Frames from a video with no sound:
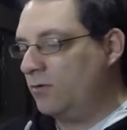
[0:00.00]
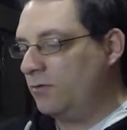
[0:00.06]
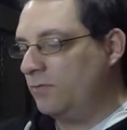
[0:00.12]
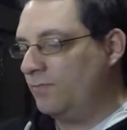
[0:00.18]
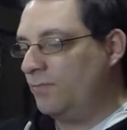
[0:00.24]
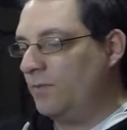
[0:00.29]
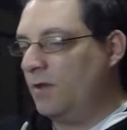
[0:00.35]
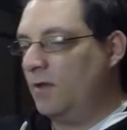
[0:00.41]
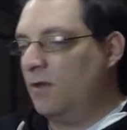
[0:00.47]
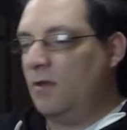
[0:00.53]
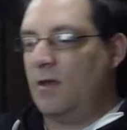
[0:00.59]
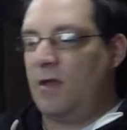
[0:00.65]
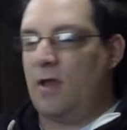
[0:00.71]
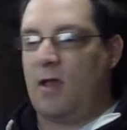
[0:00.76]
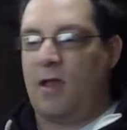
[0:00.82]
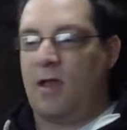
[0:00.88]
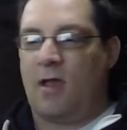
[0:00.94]
on
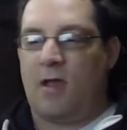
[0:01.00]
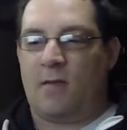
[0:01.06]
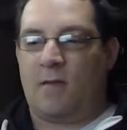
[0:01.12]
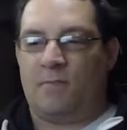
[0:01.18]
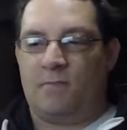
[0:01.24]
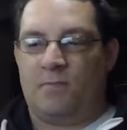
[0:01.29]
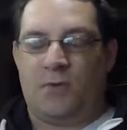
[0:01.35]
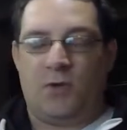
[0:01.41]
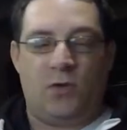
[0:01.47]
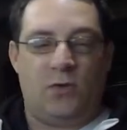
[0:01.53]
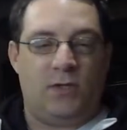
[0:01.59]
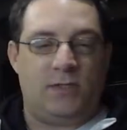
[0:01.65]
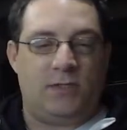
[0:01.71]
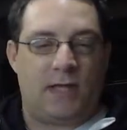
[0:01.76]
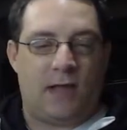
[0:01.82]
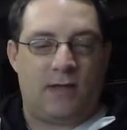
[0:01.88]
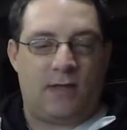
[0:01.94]
um, putting all
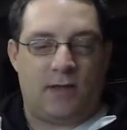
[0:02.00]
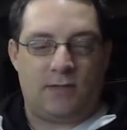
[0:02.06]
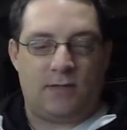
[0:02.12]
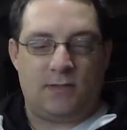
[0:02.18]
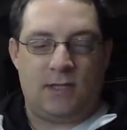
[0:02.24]
this together.